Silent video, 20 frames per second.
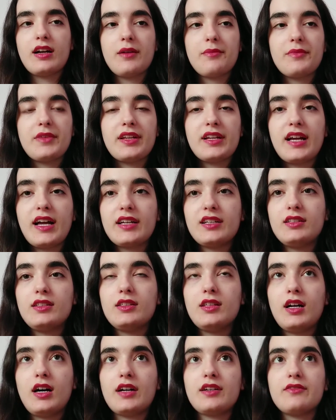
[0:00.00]
It had a
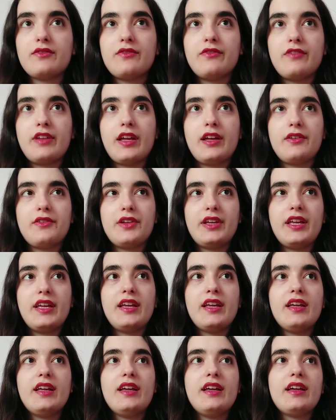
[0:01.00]
lot of very
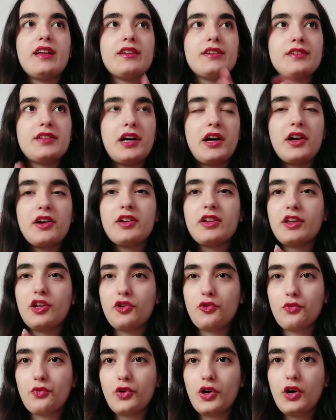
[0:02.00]
dark
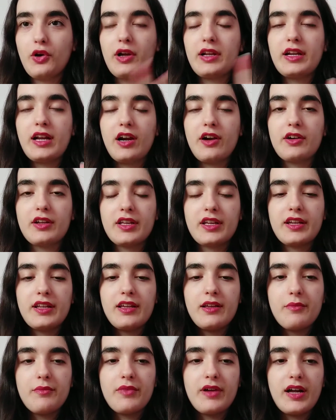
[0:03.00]
and raw and
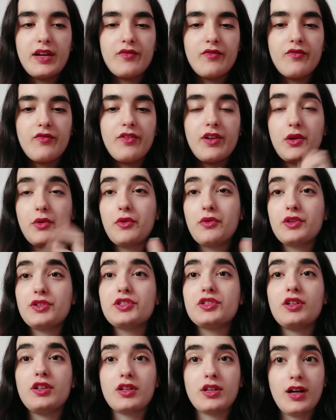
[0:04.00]
hard-hitting but very
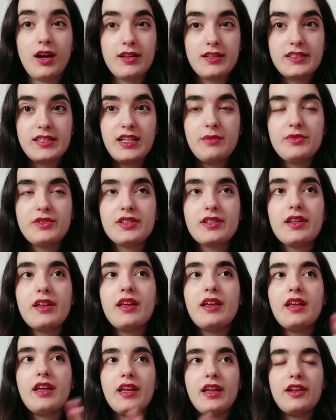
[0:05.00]
original concepts
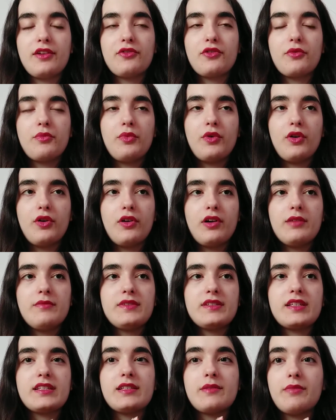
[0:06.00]
in her
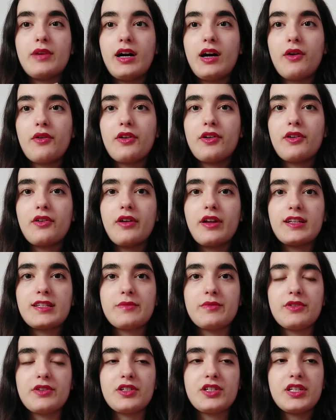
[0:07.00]
poems. It's about her
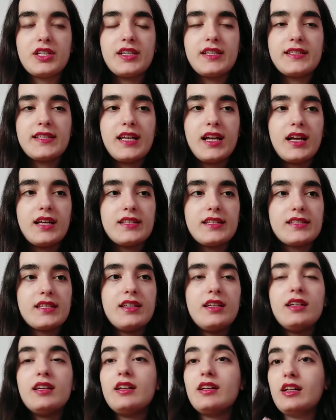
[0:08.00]
experiences as
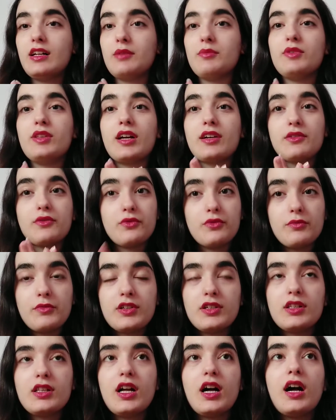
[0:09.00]
a black woman
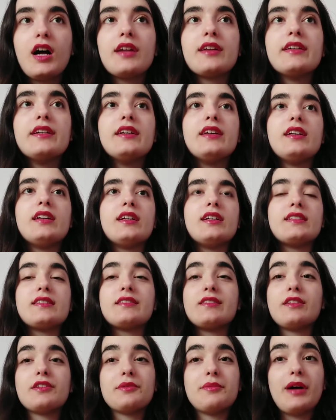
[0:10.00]
a lot. It's a
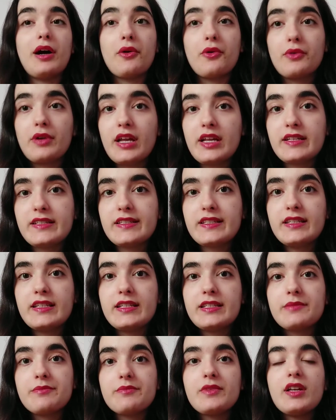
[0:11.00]
lot about
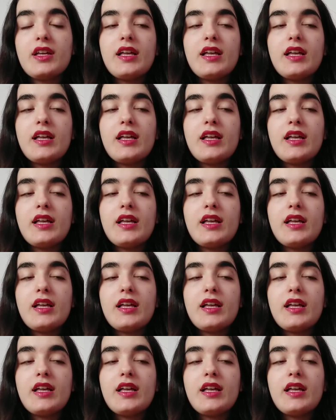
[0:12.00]
racism.